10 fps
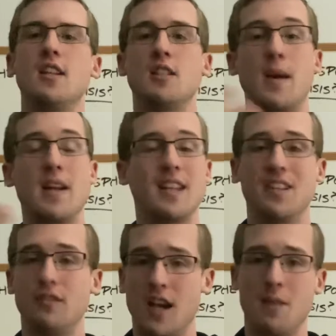spending a
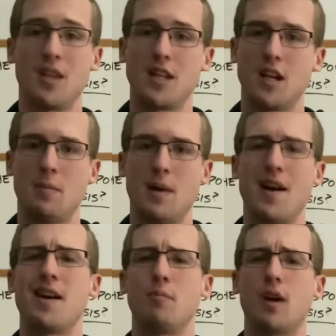little time thinking about
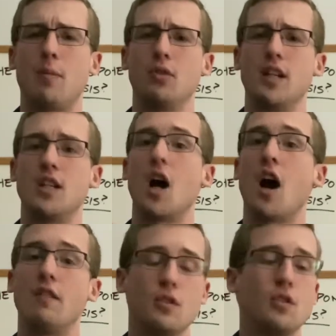how to properly
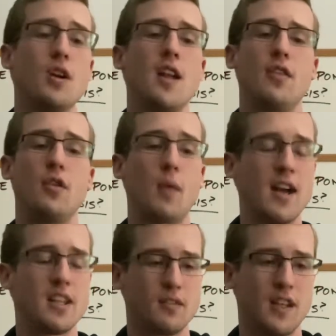cover the
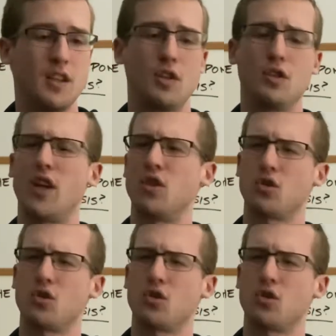rise of Hitler, like